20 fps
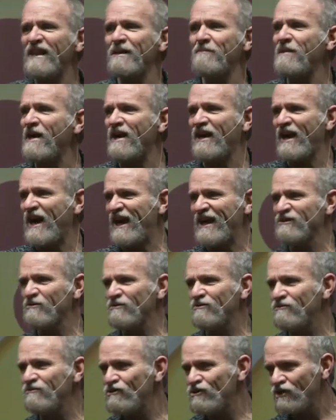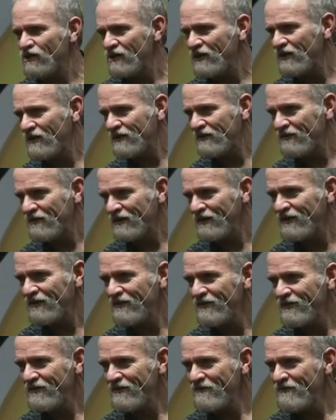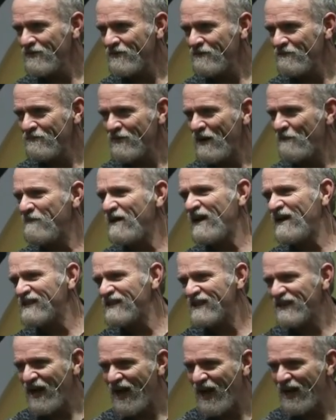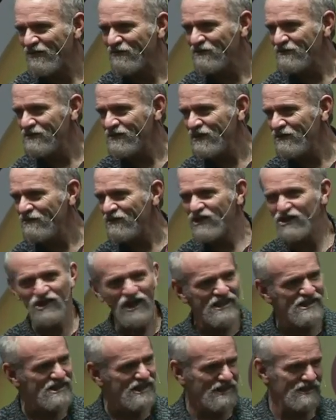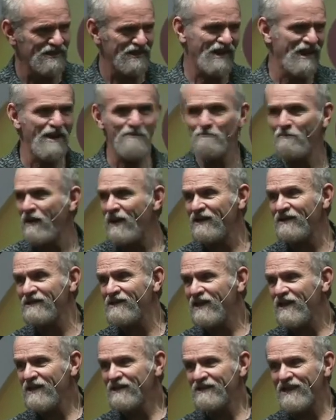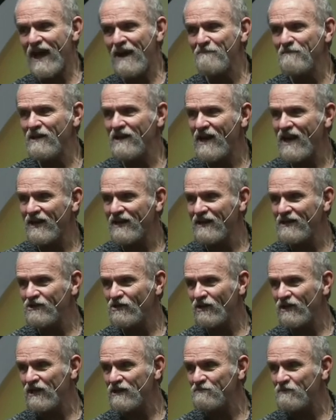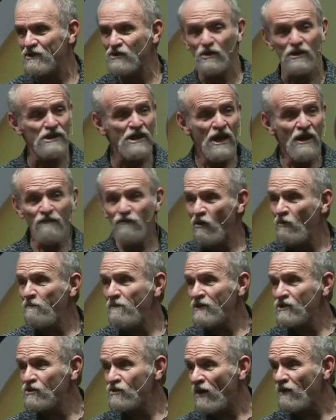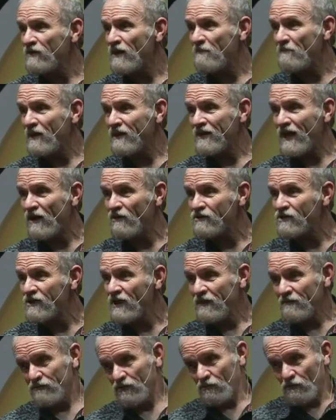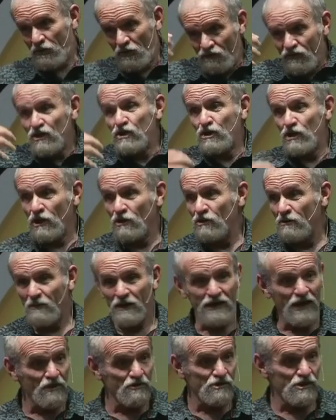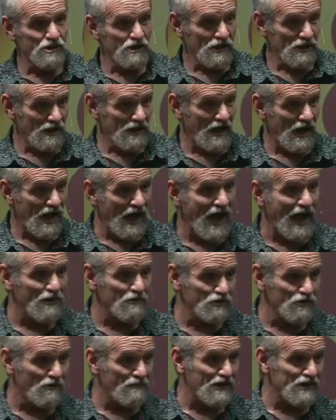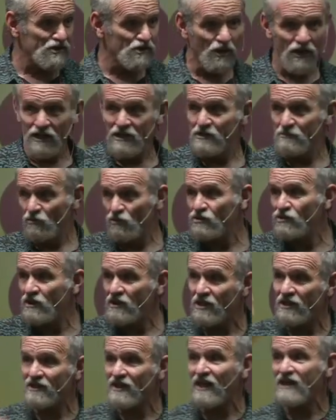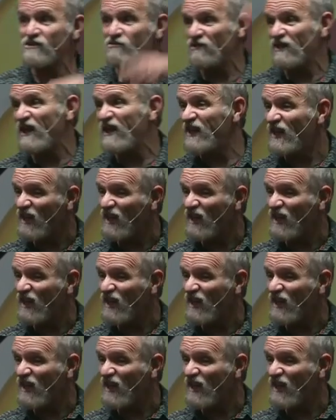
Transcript: uh, the, people's house and they wanted to enter in my house someday. They threatened me, and I said, I, I don't know who, who you are. They were addressed as a, uh,